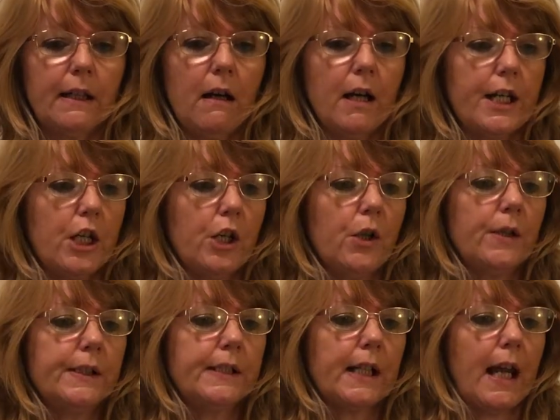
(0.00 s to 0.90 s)
I
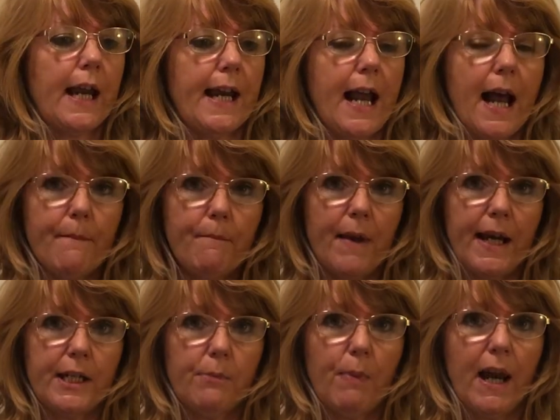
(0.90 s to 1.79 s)
used a
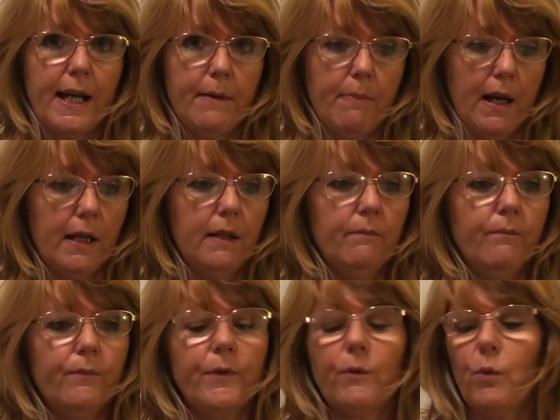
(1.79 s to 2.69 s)
handmade paper
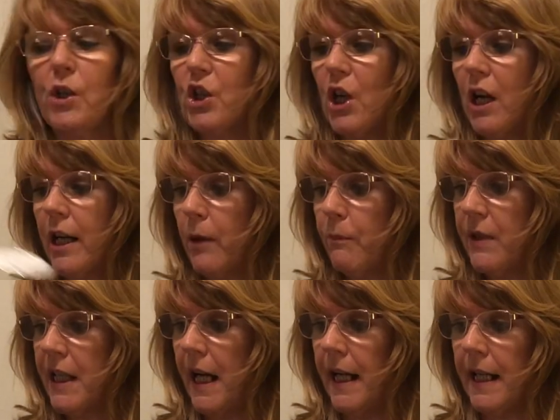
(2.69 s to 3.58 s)
which I
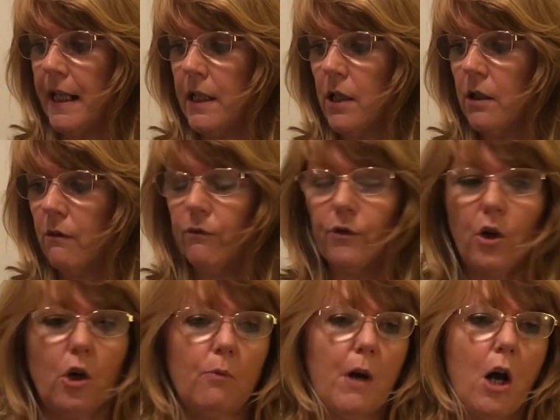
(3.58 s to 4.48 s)
obtained
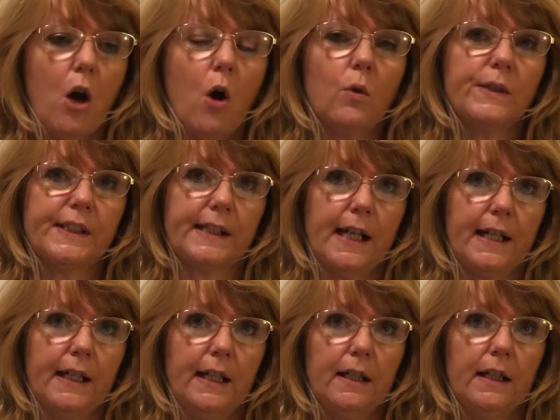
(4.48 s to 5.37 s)
from a
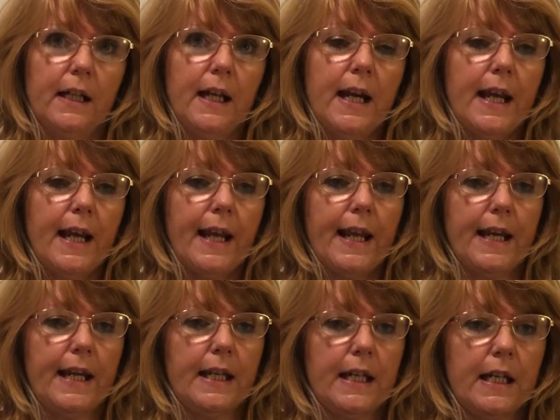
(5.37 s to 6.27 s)
wholesaler
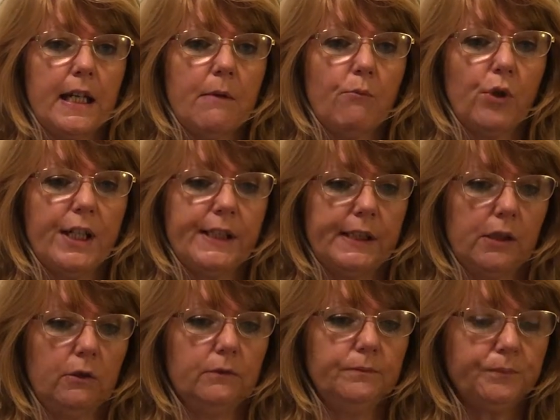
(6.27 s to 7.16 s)
in
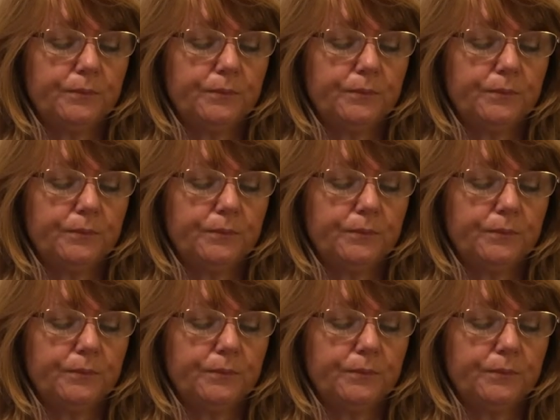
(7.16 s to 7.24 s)
Bristol.